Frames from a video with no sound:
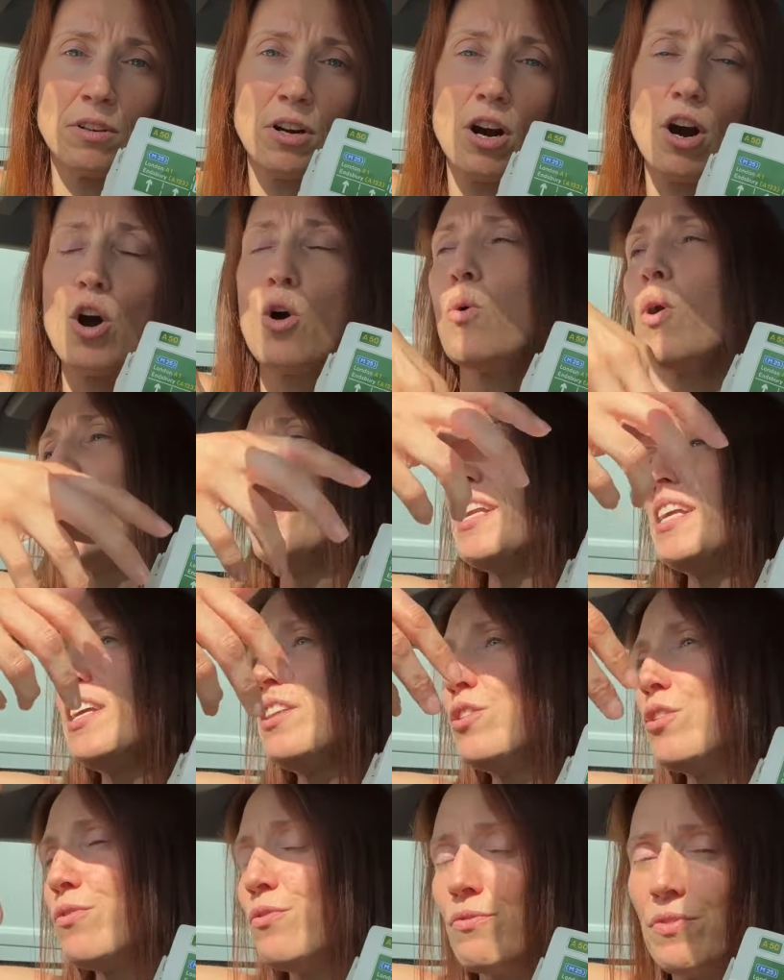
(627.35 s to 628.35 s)
Oh, I need
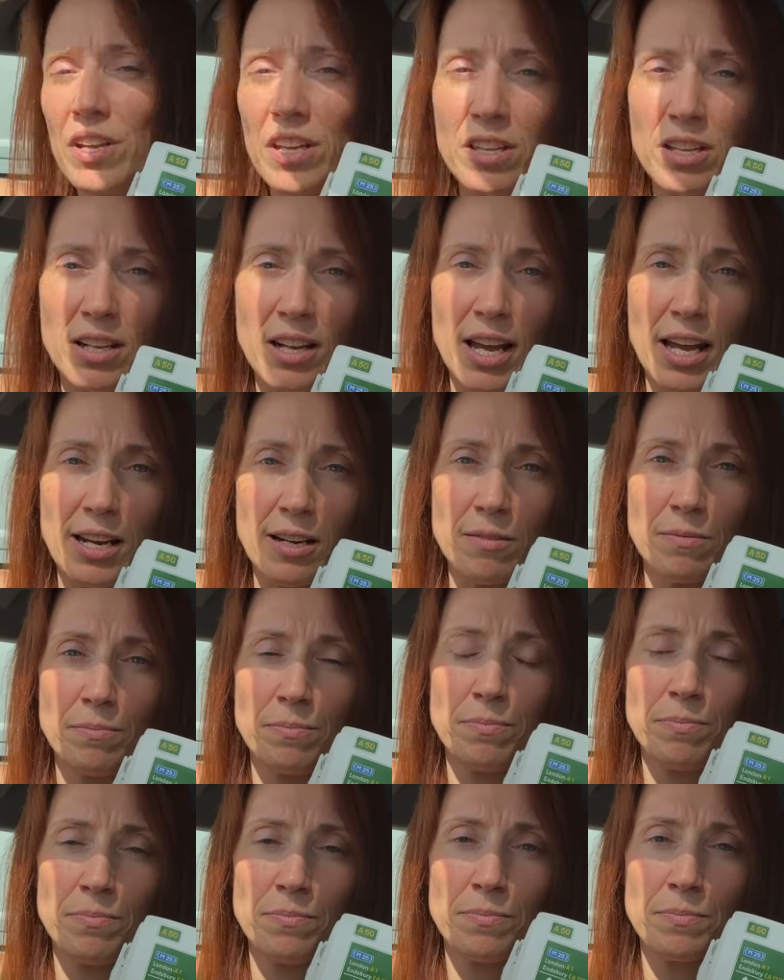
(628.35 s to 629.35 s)
the 5th lane.
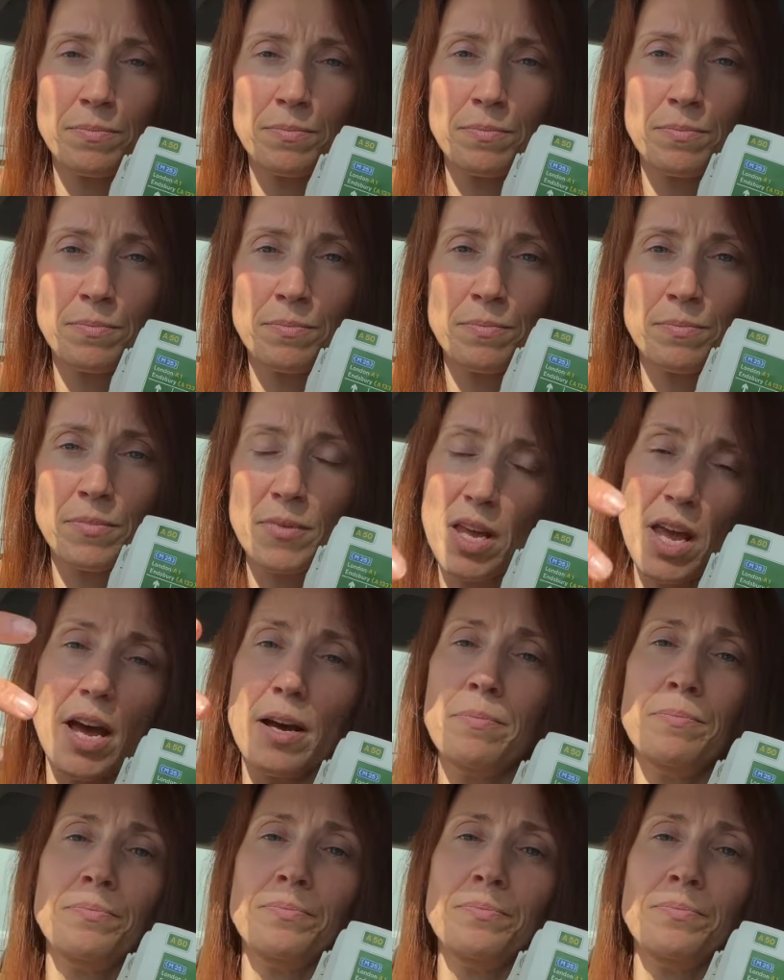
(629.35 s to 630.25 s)
Yeah.